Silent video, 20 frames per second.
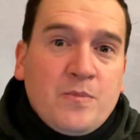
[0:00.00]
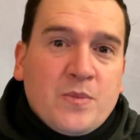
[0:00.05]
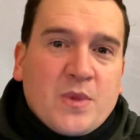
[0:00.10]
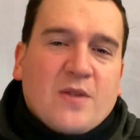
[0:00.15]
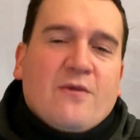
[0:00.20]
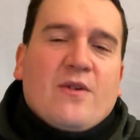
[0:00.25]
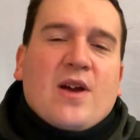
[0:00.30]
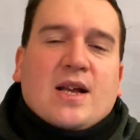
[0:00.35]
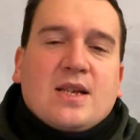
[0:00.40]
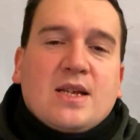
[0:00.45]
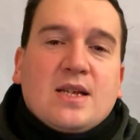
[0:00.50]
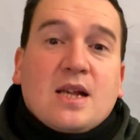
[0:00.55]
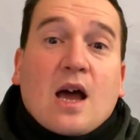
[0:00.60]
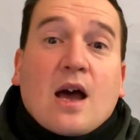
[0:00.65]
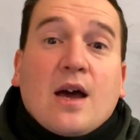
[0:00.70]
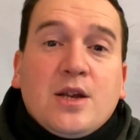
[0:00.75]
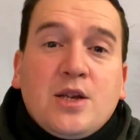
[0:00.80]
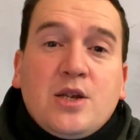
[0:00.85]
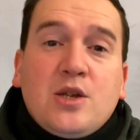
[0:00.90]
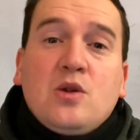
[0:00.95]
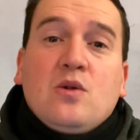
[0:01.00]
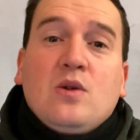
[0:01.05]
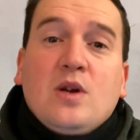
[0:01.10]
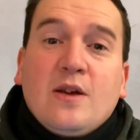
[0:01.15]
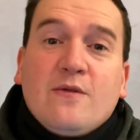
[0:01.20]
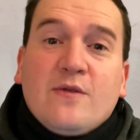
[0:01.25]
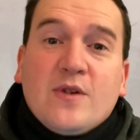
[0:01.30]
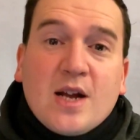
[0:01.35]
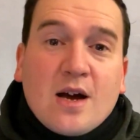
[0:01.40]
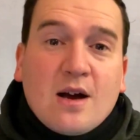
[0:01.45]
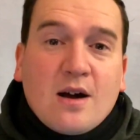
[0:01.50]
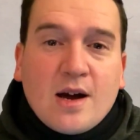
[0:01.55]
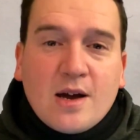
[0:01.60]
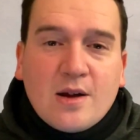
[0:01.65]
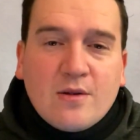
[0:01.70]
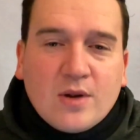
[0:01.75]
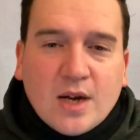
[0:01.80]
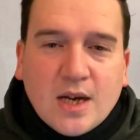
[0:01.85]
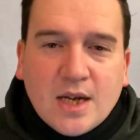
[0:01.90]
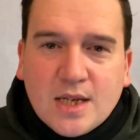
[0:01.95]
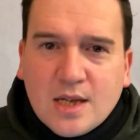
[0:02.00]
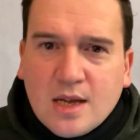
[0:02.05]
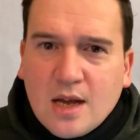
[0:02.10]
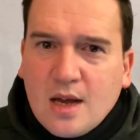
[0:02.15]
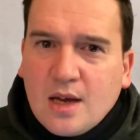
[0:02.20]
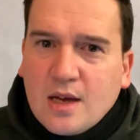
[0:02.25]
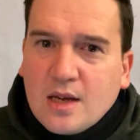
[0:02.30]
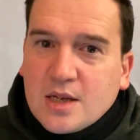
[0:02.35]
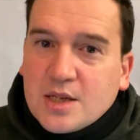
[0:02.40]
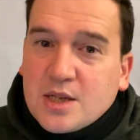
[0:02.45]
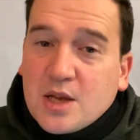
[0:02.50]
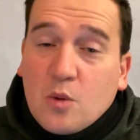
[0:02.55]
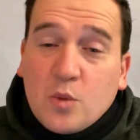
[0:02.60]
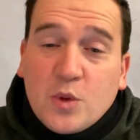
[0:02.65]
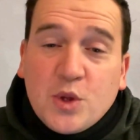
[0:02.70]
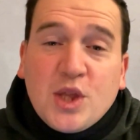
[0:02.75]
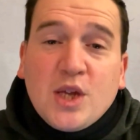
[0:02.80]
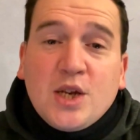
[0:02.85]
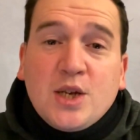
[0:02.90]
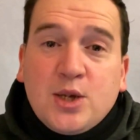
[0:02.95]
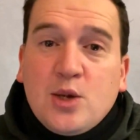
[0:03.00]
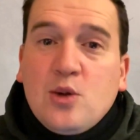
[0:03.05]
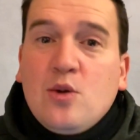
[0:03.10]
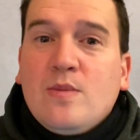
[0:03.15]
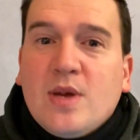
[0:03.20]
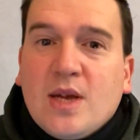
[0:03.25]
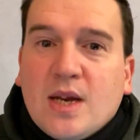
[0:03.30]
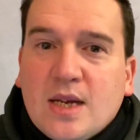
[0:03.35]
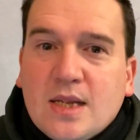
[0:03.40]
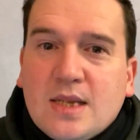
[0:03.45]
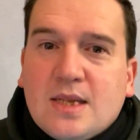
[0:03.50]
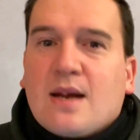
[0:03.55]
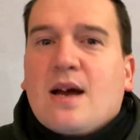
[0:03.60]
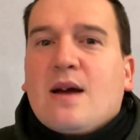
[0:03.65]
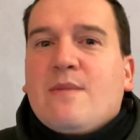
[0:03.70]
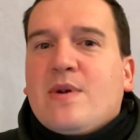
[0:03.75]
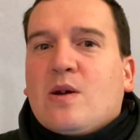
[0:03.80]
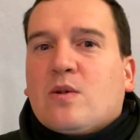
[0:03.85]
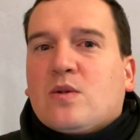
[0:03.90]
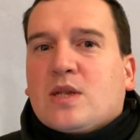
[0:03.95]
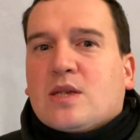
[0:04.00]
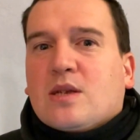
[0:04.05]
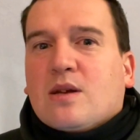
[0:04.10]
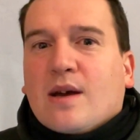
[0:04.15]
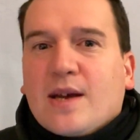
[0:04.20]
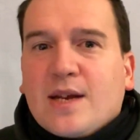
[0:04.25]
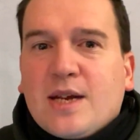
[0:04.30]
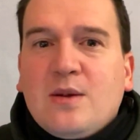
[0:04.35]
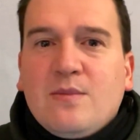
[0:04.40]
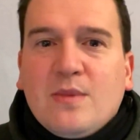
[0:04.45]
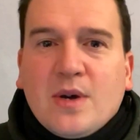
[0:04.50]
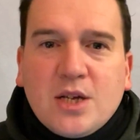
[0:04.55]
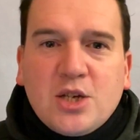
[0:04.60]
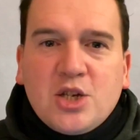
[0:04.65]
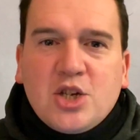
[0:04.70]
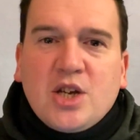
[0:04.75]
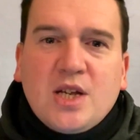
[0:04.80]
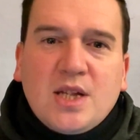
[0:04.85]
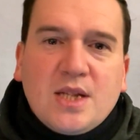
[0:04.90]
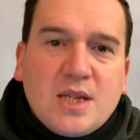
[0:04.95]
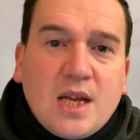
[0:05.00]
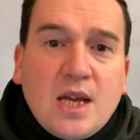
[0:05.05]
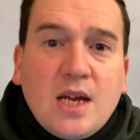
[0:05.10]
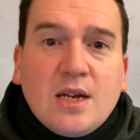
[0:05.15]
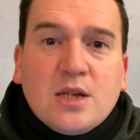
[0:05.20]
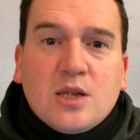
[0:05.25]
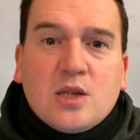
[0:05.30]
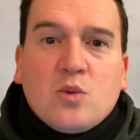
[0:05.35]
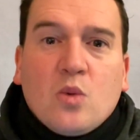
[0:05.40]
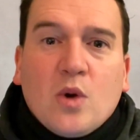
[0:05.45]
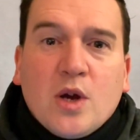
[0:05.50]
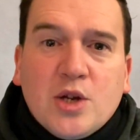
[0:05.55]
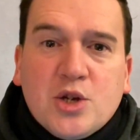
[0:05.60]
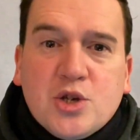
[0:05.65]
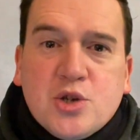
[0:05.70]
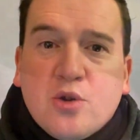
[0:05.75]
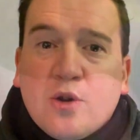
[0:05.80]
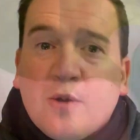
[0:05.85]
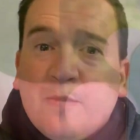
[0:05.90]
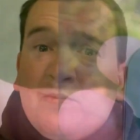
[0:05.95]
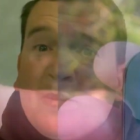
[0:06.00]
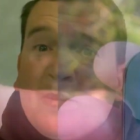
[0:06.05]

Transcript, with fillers: The fact is, I do live in a high rise, so within two minutes, I'm outside in my jeans, in a sweatshirt,